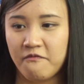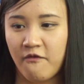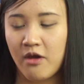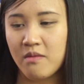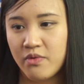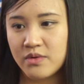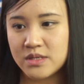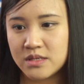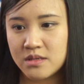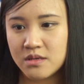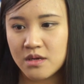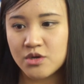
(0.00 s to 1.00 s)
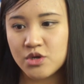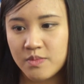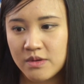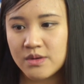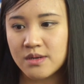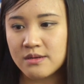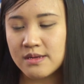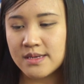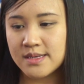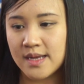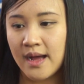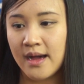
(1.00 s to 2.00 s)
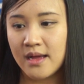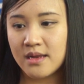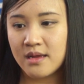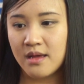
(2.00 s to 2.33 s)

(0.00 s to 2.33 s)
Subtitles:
very important contribution is that